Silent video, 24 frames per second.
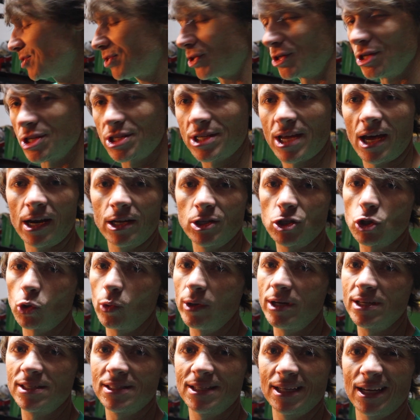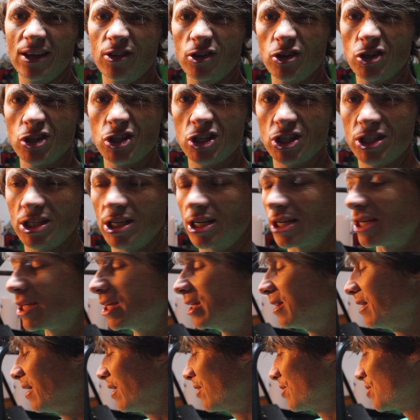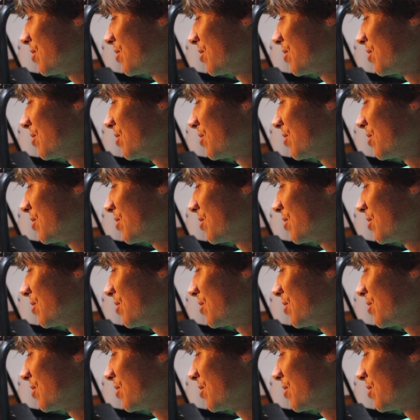they're just kind of twisting and they're just stuck in there.